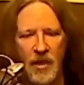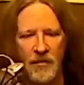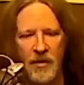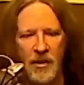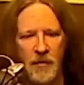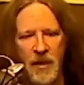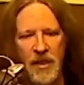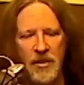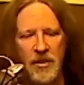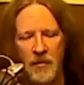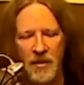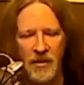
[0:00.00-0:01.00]
of the
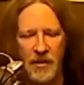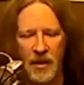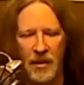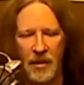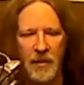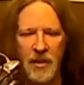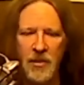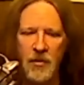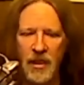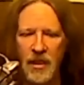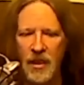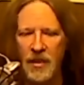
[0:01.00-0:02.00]
spaceship. He's got a little bit of
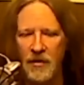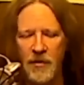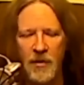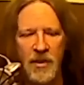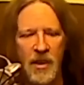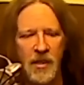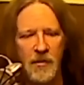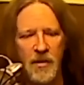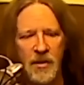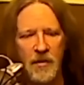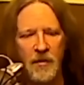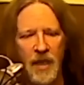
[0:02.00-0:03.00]
tweaking, a few
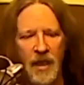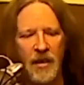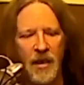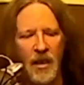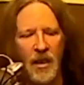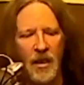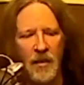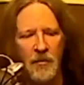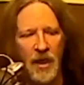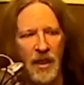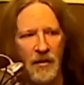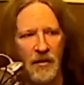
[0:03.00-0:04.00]
adjustments to make,
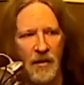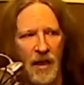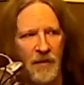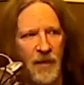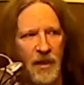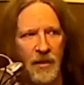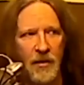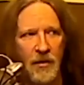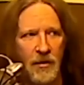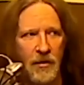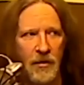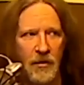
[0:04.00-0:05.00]
but I
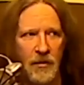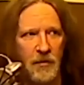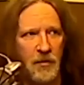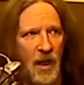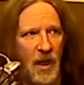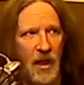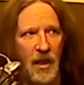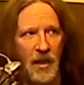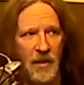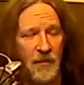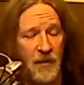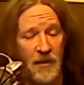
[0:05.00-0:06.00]
figure
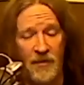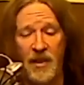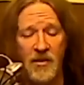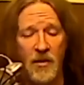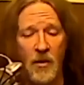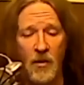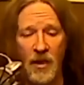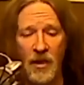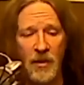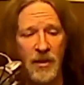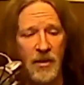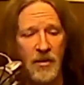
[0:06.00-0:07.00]
if things go
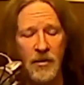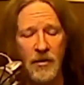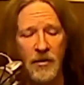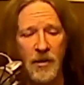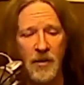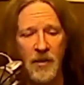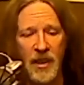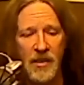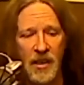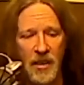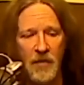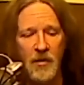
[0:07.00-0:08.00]
well, within 2 or 3
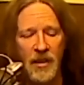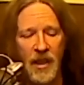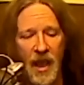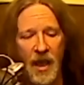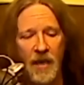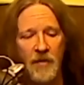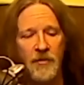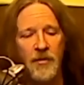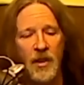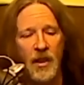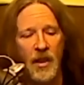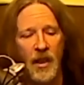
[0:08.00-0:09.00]
weeks, he will have
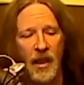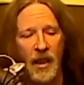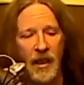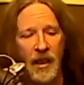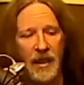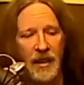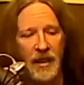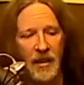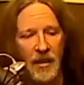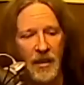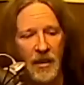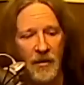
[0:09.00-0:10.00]
a
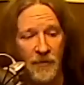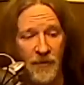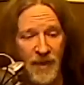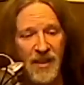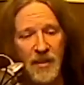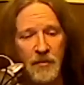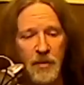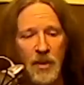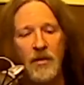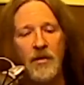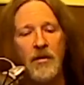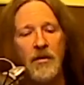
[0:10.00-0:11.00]

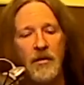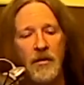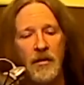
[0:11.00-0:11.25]
visible